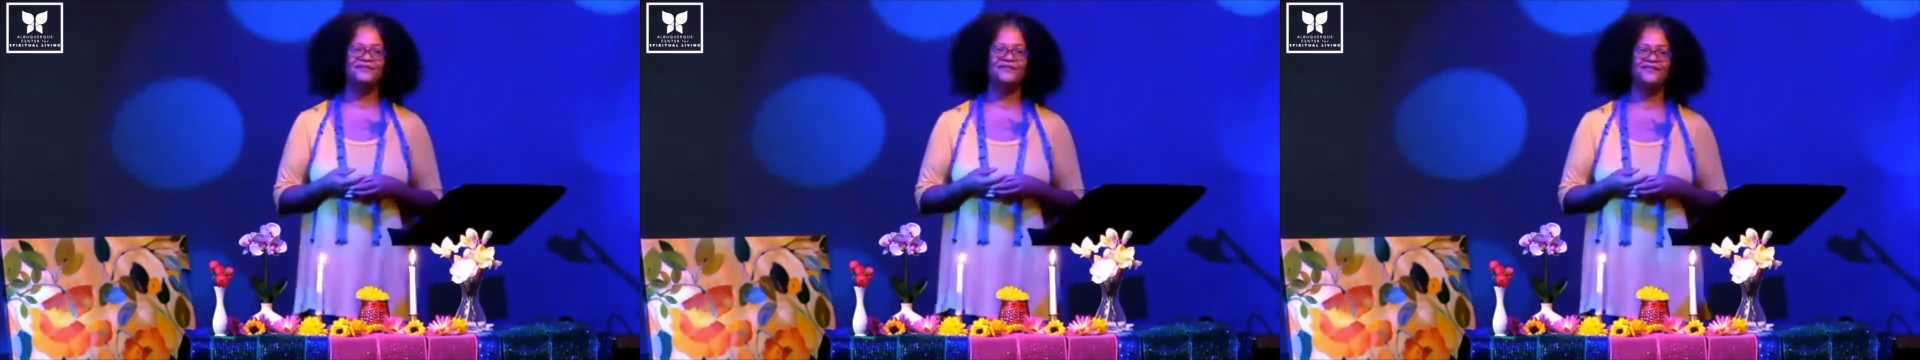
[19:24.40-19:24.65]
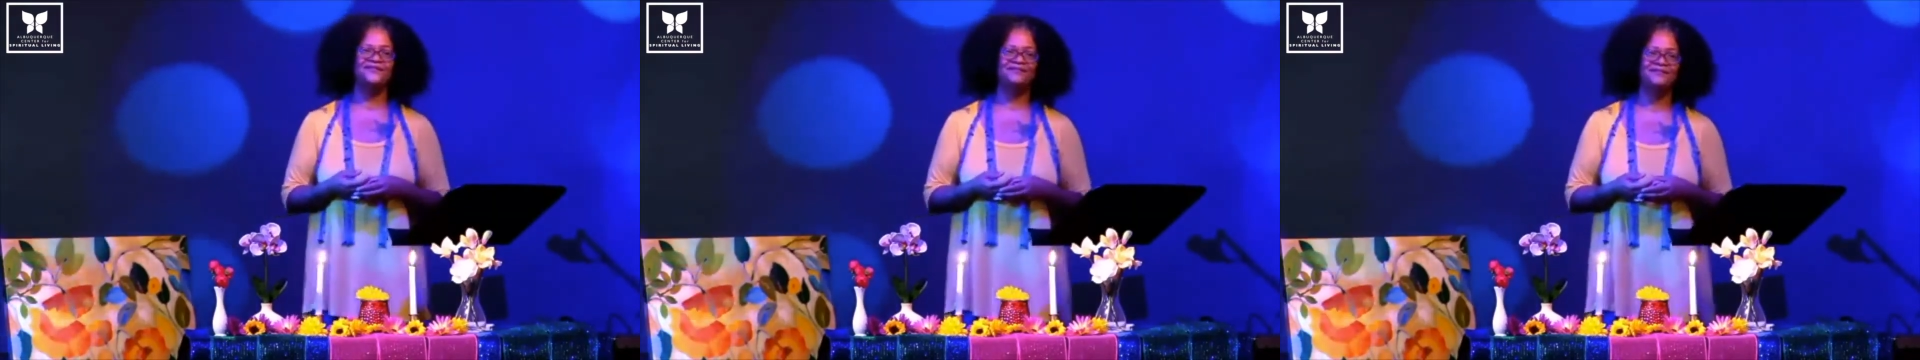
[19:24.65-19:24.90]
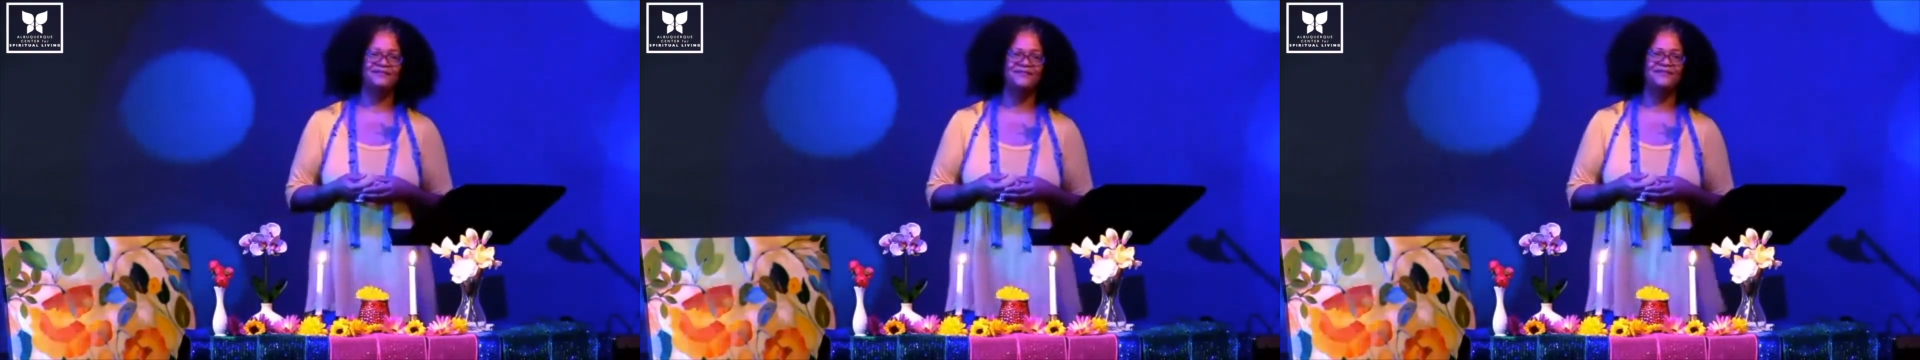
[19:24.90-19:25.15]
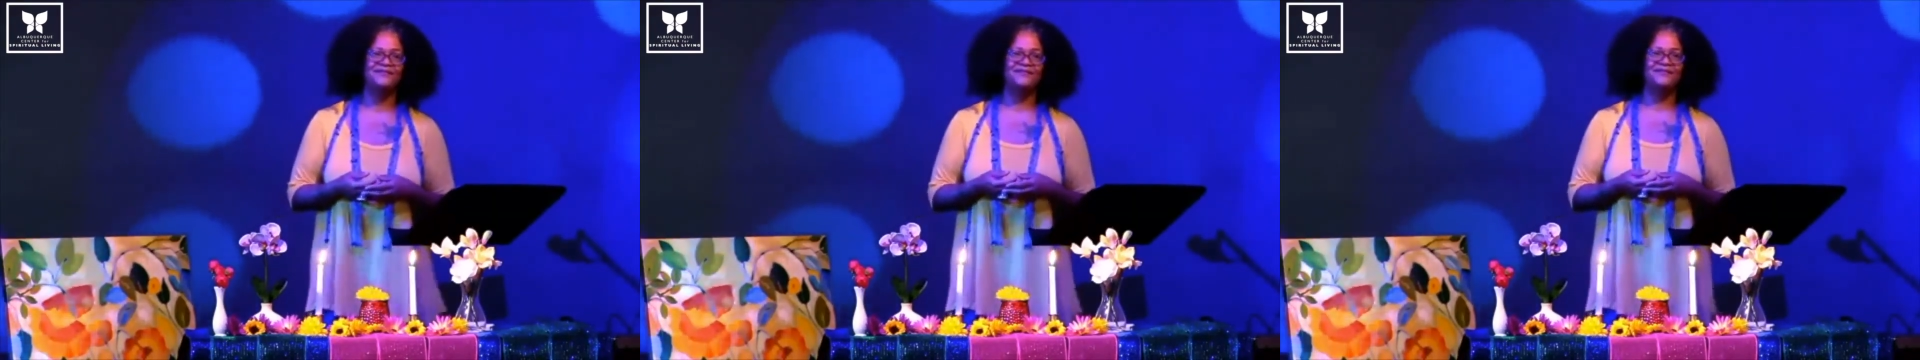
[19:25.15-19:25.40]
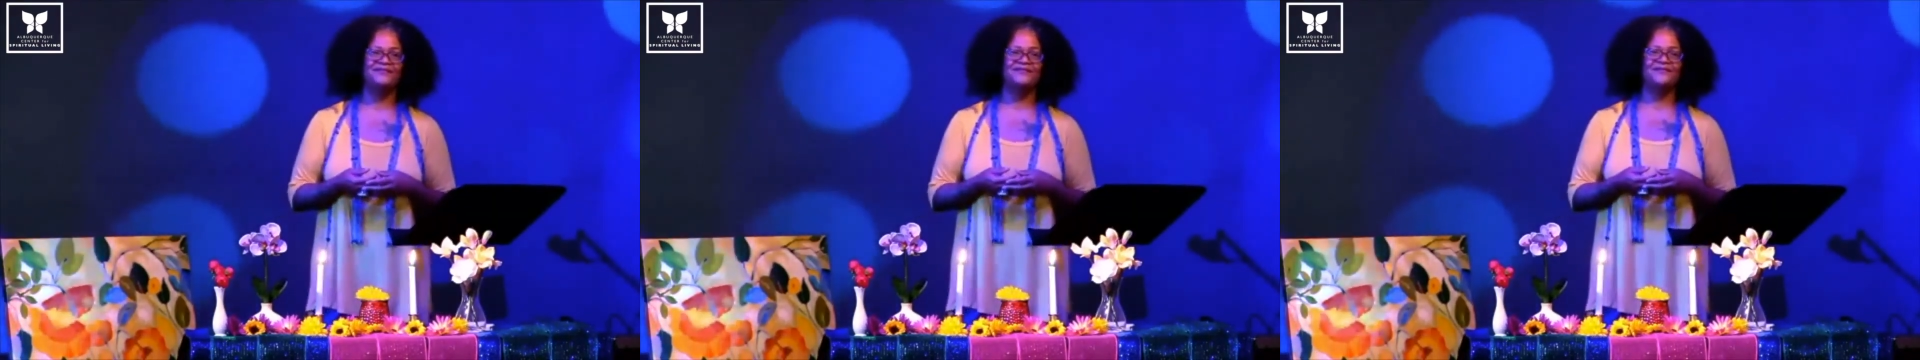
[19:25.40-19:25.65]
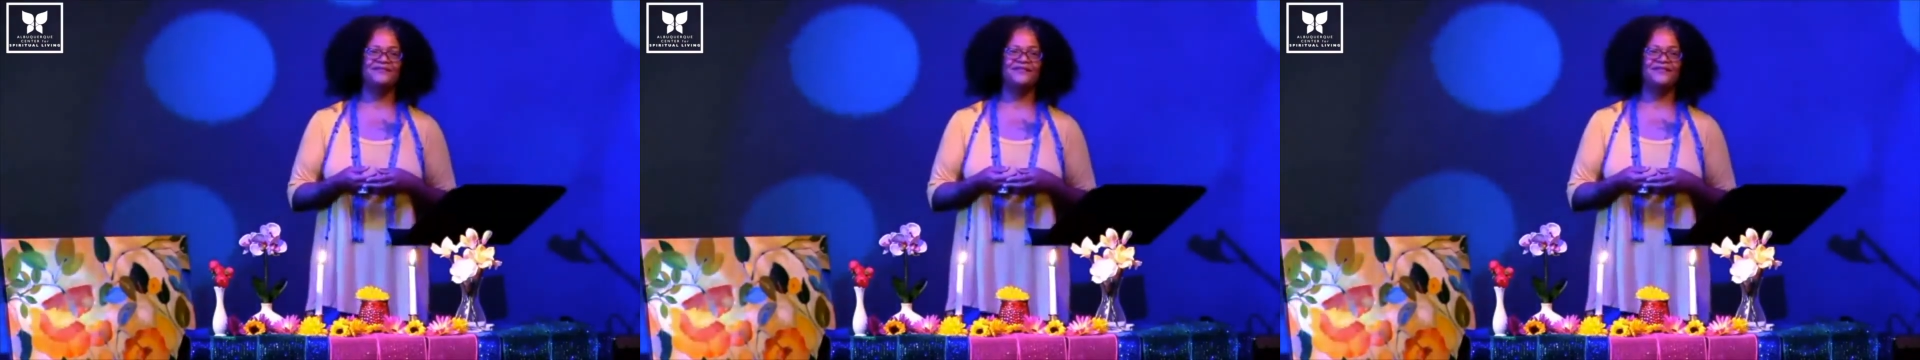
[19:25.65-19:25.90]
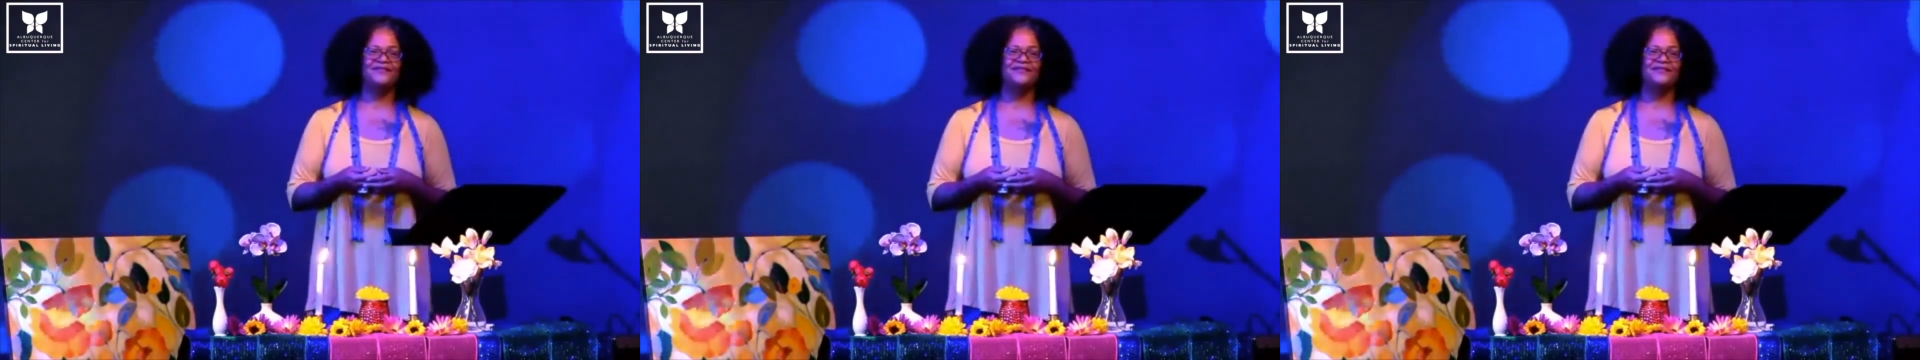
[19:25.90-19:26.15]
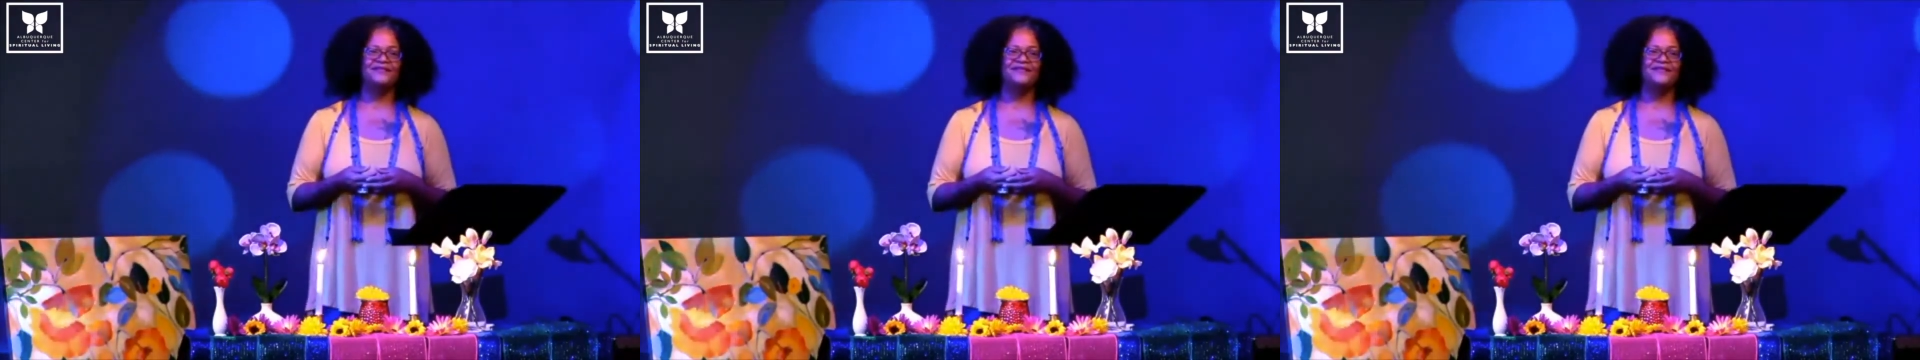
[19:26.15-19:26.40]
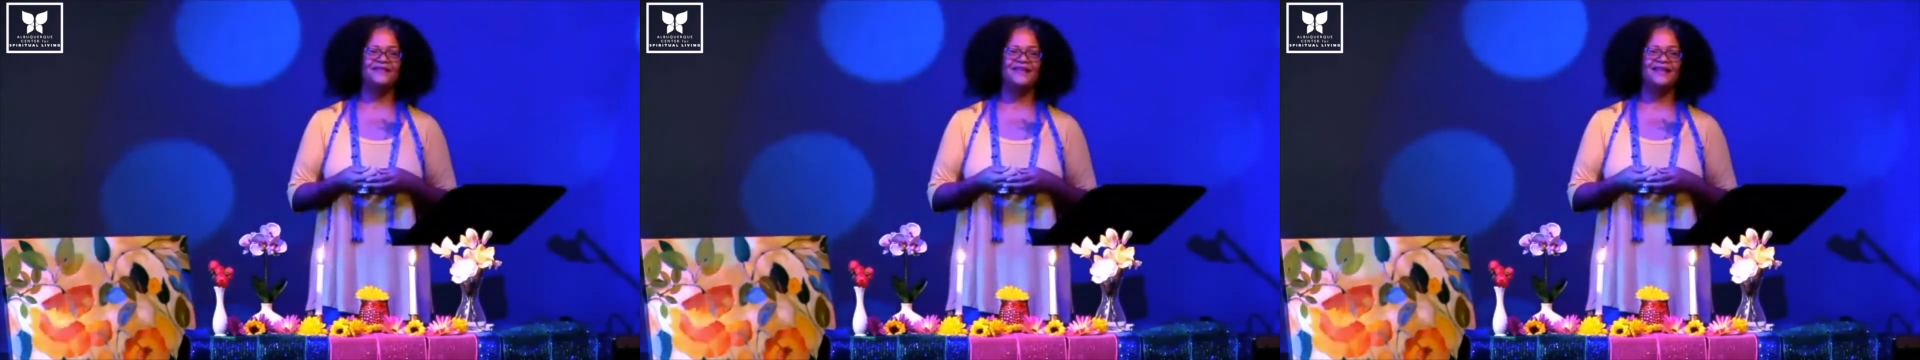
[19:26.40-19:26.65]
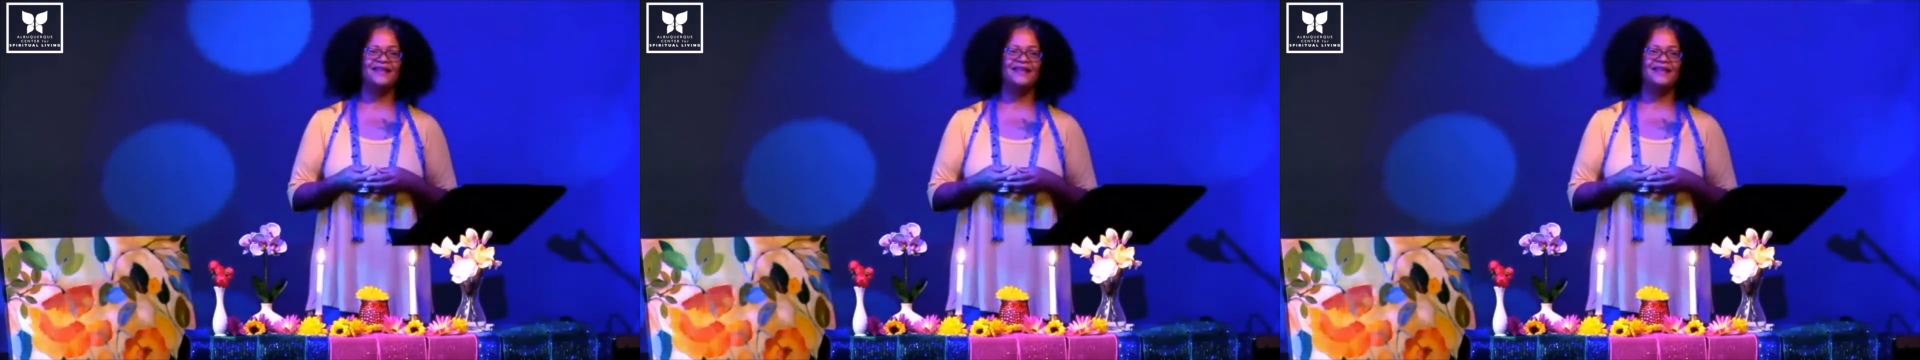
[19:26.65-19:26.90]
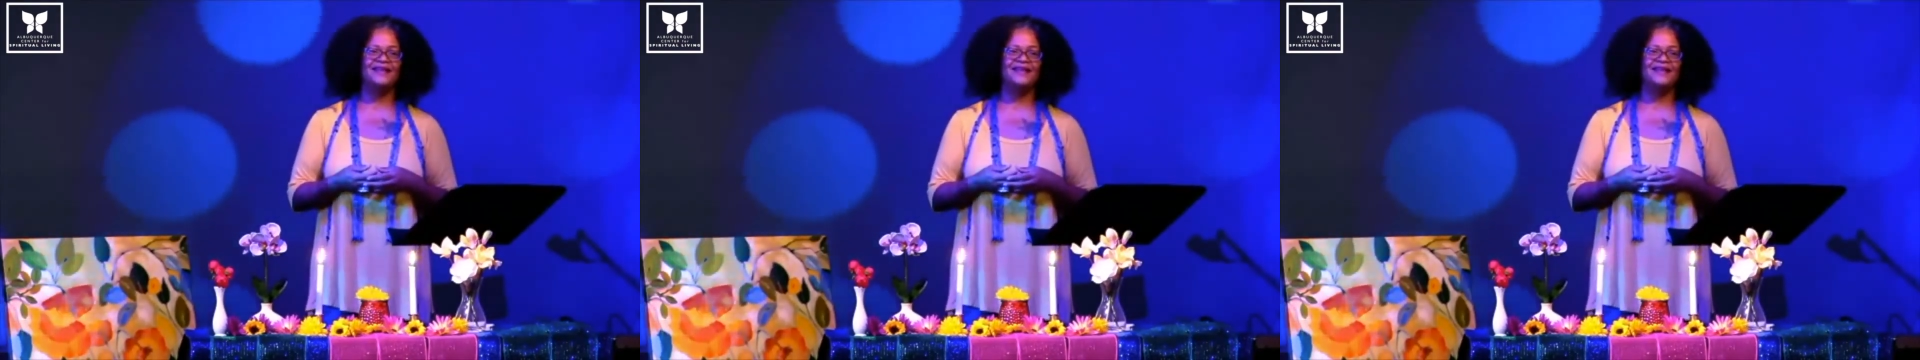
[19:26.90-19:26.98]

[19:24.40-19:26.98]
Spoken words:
Nobody speaks.